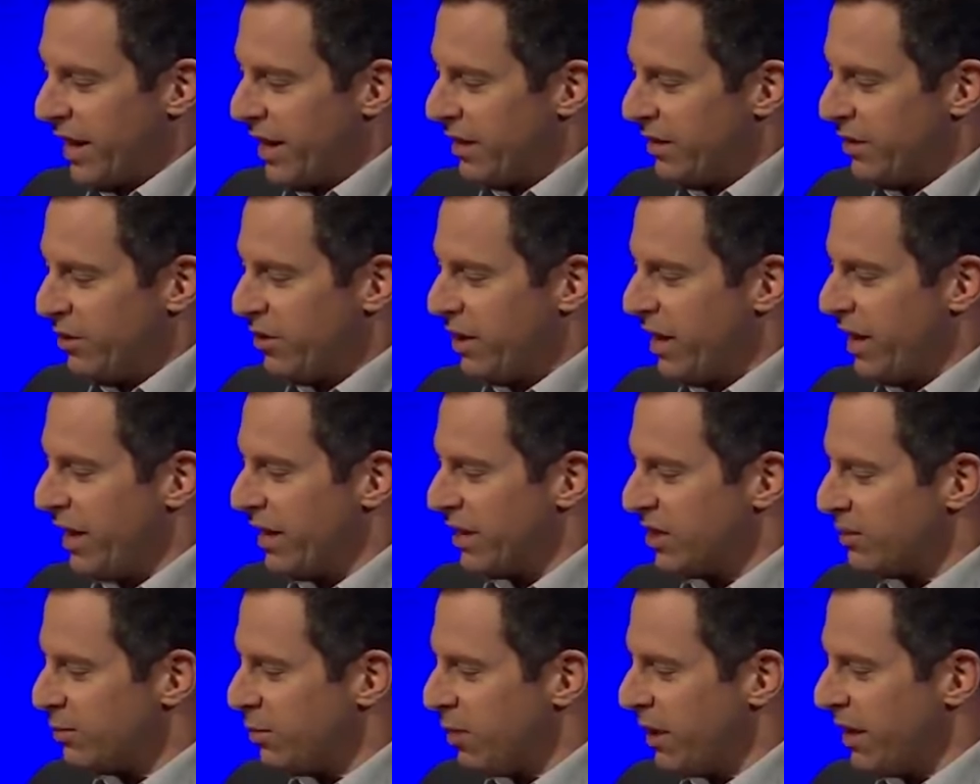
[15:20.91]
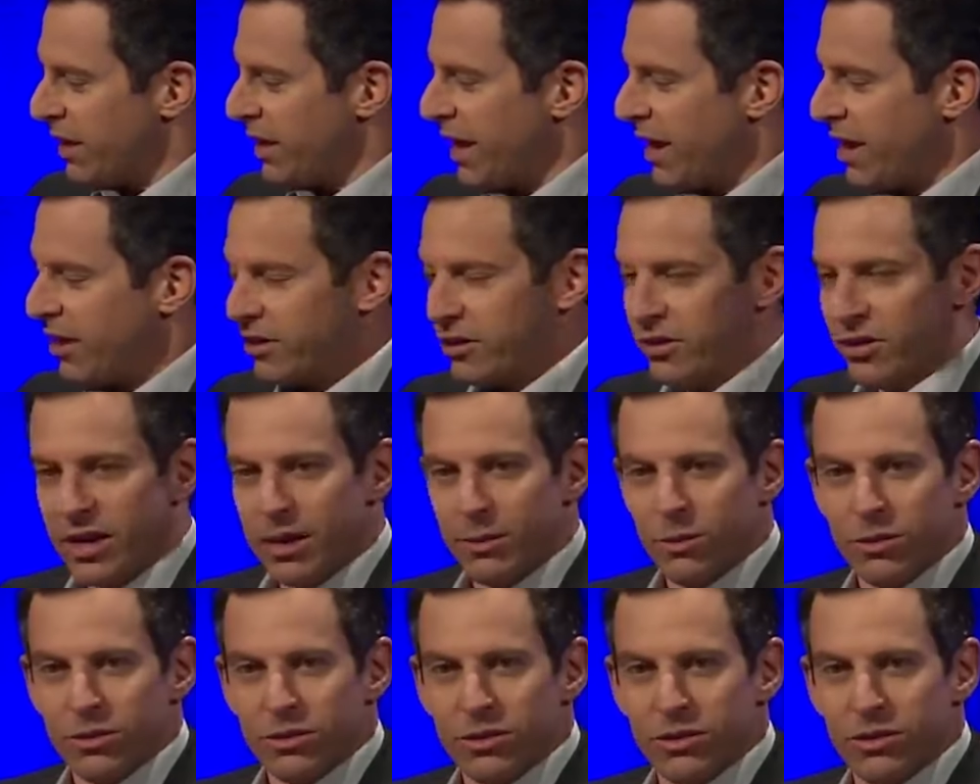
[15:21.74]
Again, you can't explain how
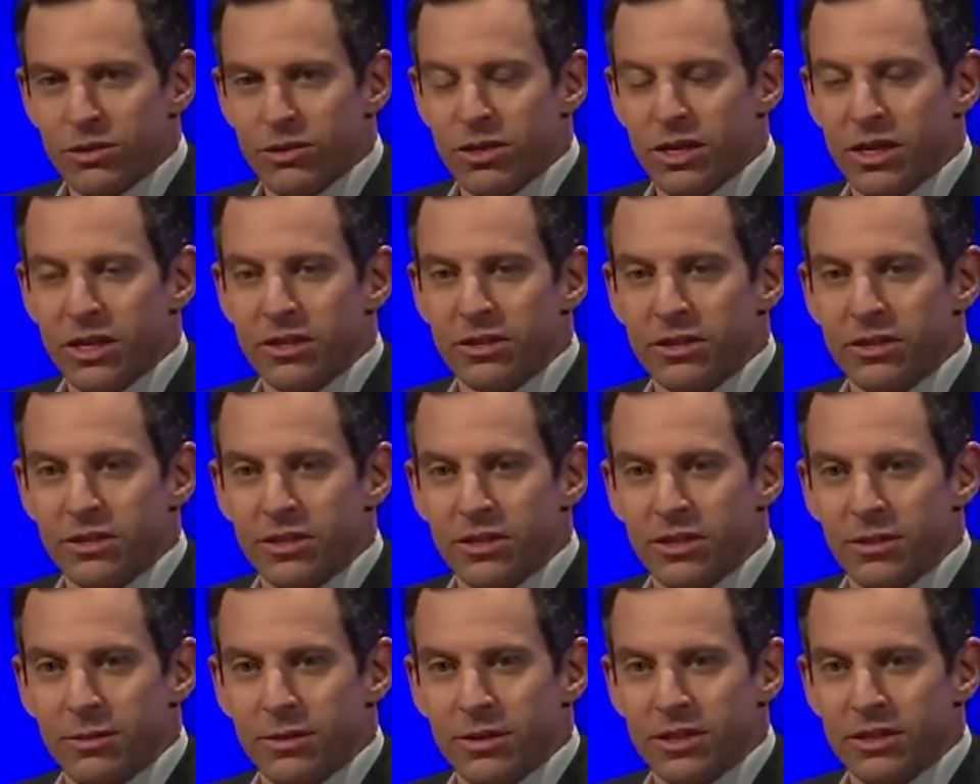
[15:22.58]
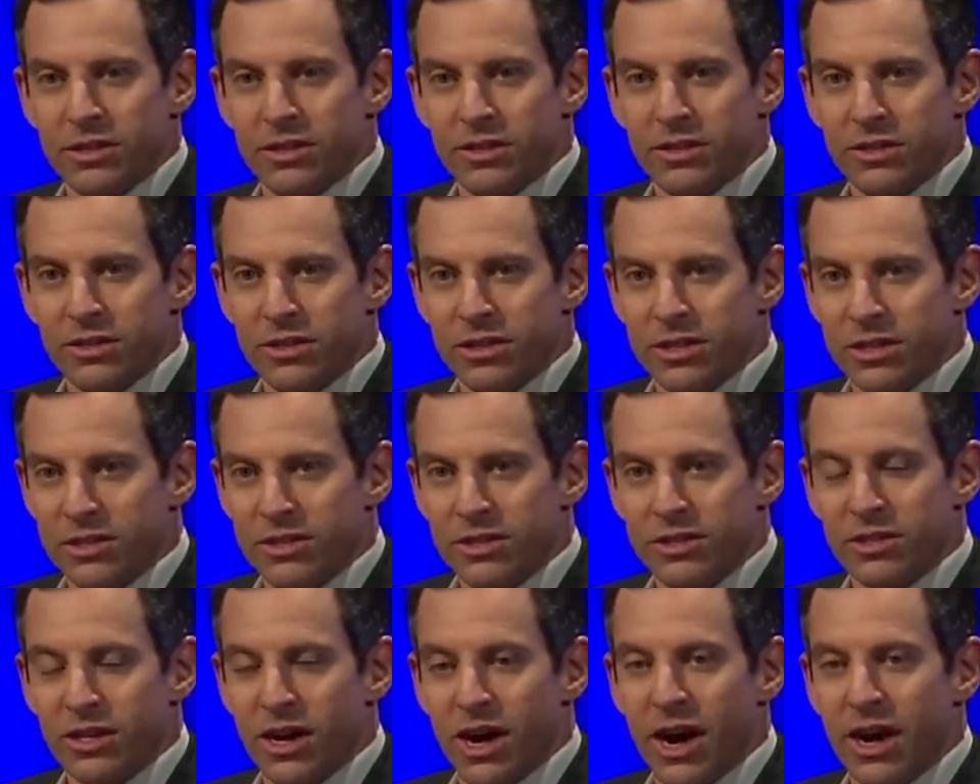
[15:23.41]
you're able to do this. I mean, this is,
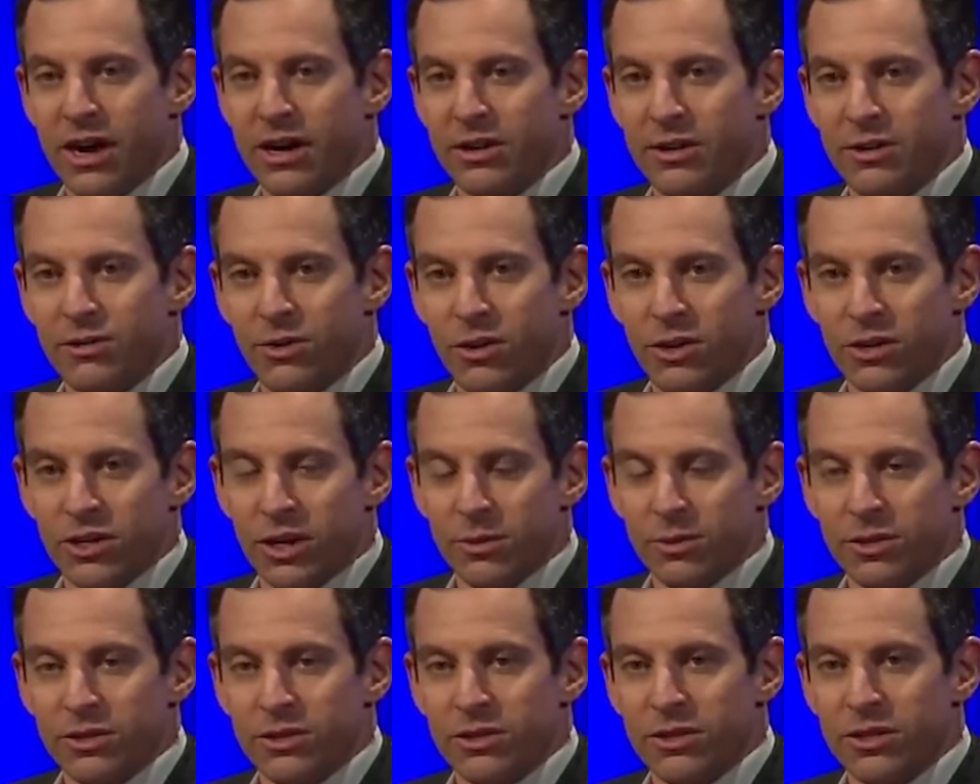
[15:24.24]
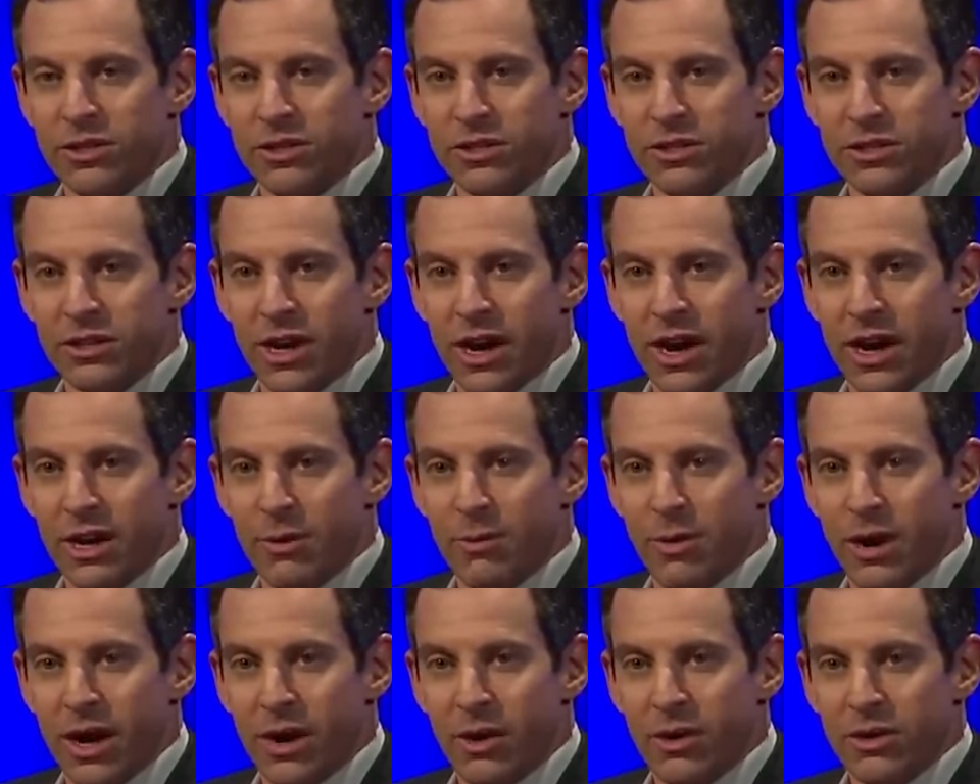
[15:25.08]
this is a high, as far as I'm concerned, this is a
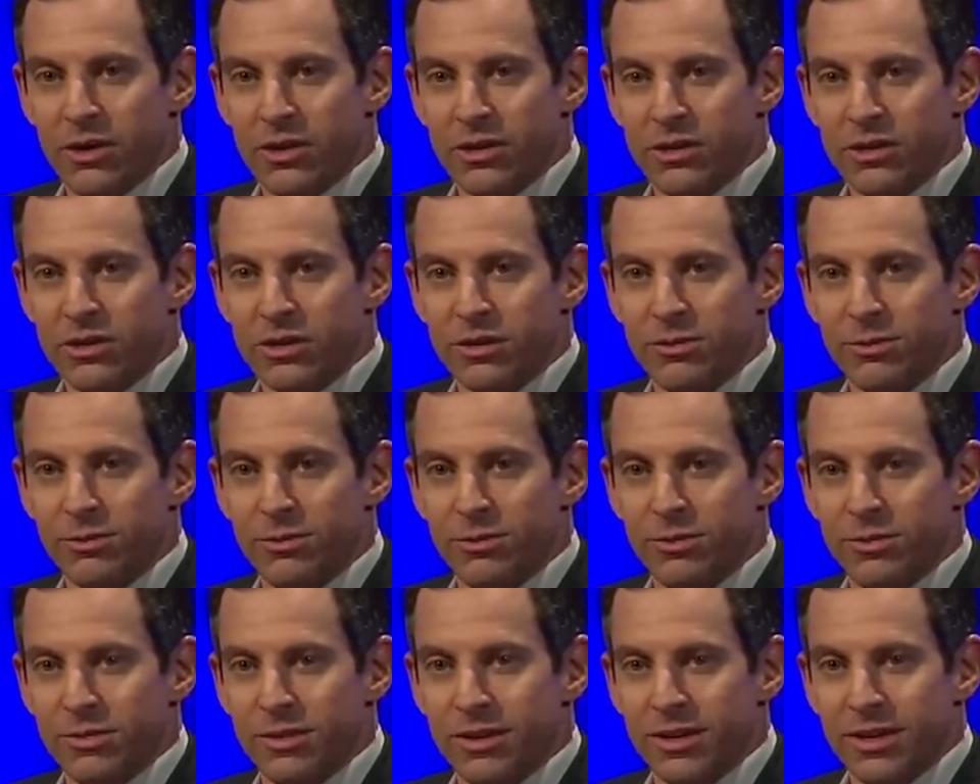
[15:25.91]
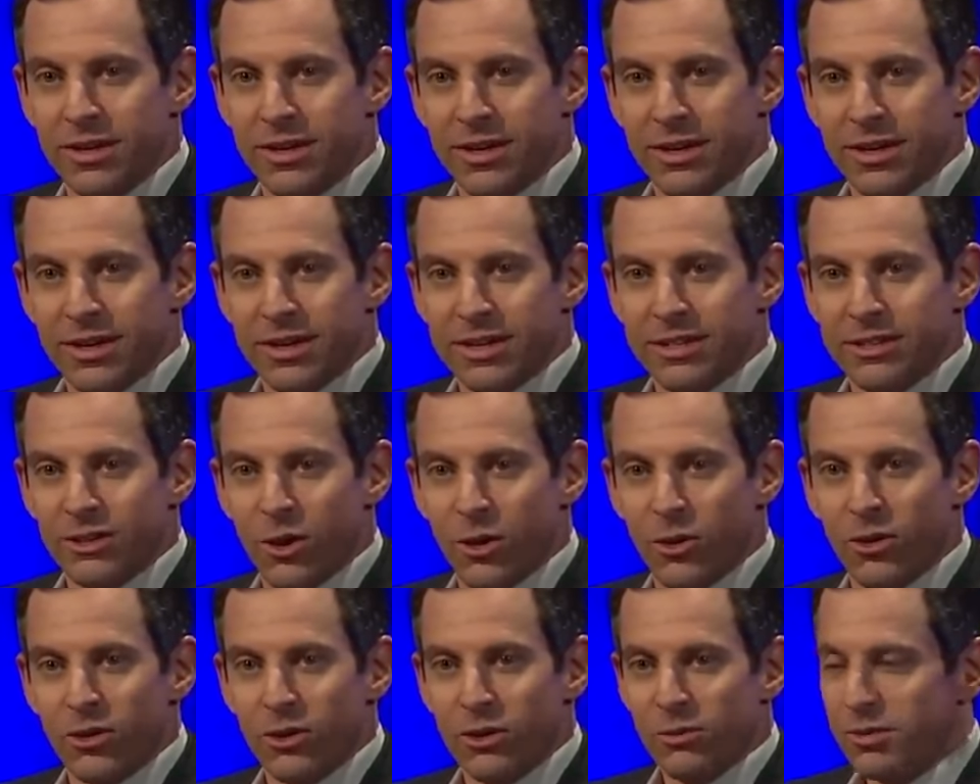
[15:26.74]
higher power. This is a,
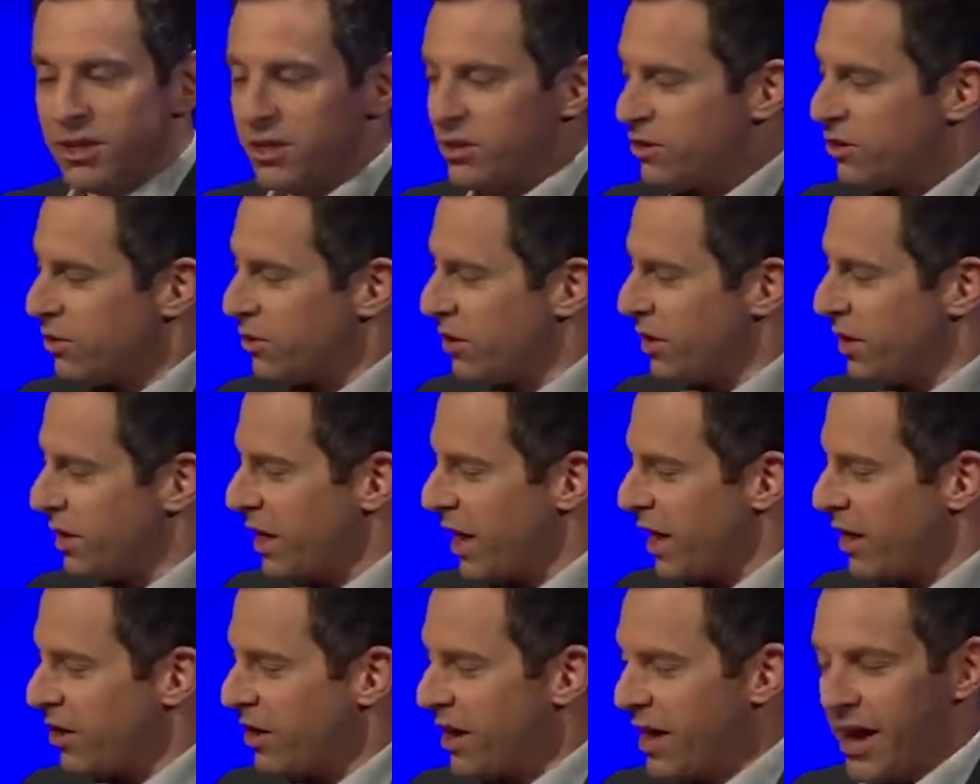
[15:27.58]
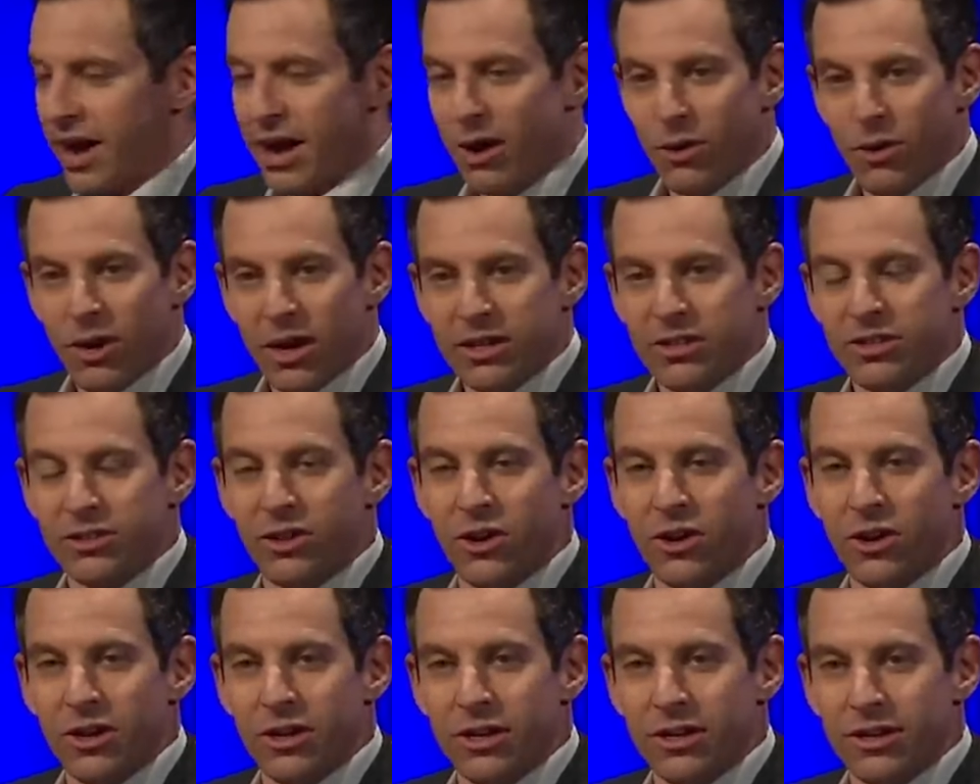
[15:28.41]
a total mystery. I don't know how I
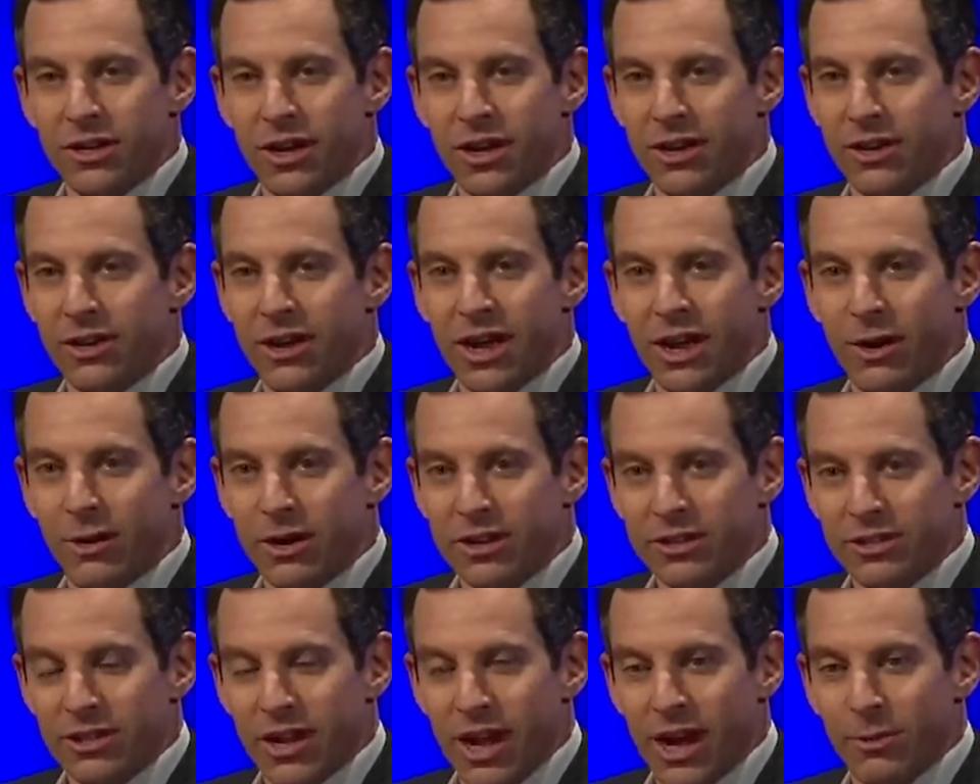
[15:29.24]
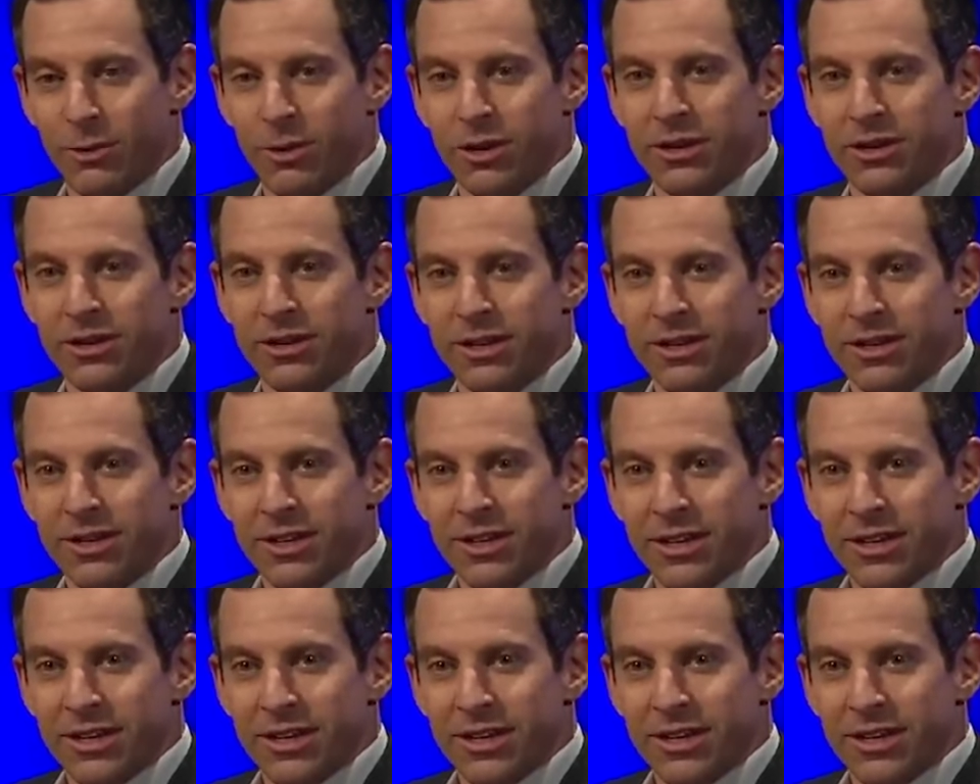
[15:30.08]
start it. I don't know how I stop it.